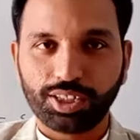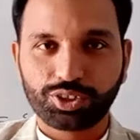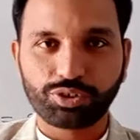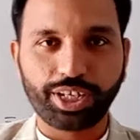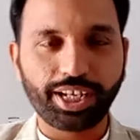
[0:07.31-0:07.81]

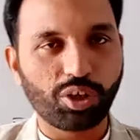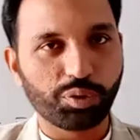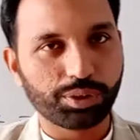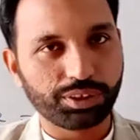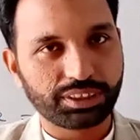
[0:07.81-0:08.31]
Today
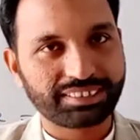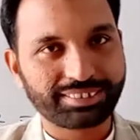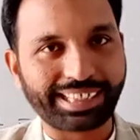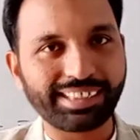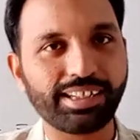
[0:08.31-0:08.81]
our
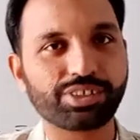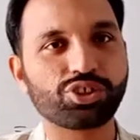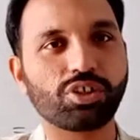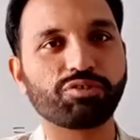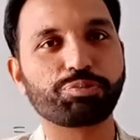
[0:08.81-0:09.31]
second
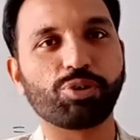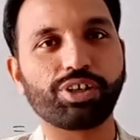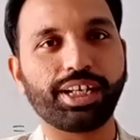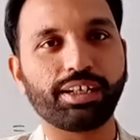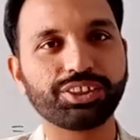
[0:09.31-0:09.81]
lecture of spoken
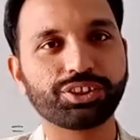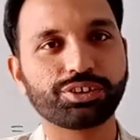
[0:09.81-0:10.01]
English.